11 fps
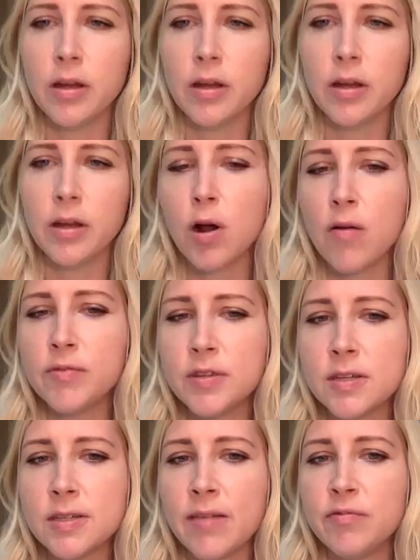so some
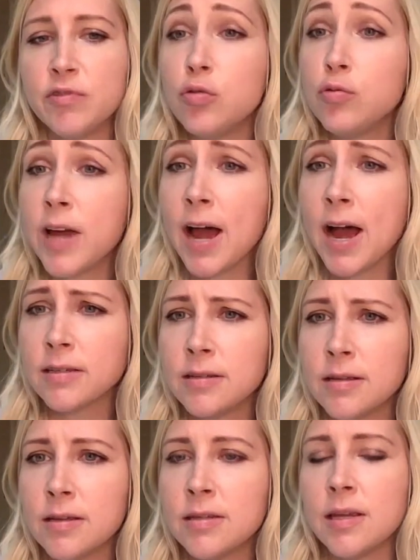provinces have 2
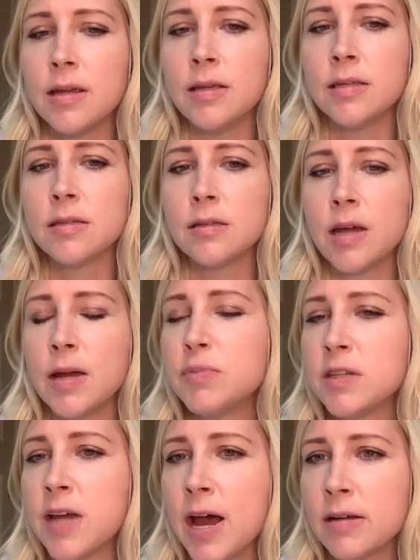taxes and
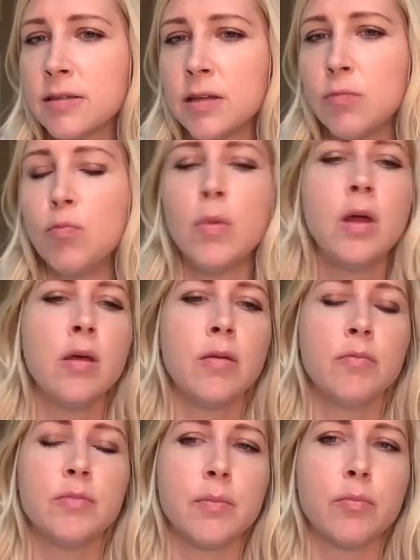types of tax, and
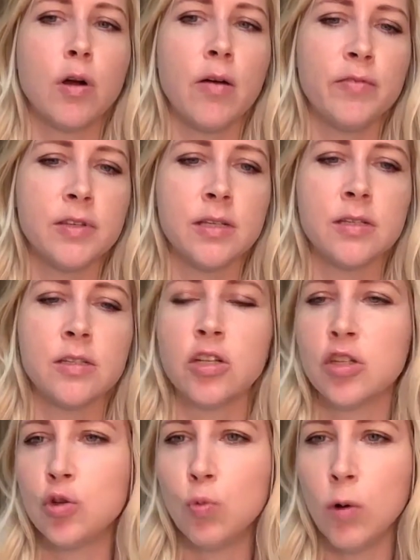some provinces
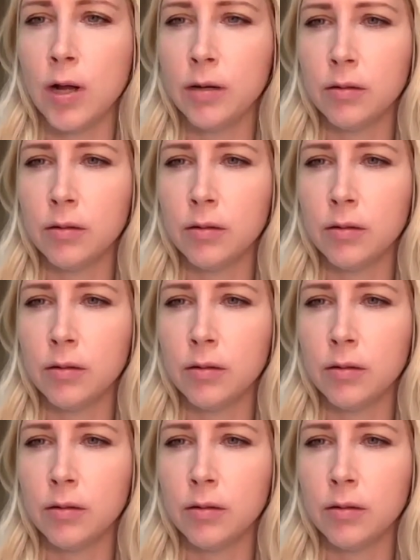just do one.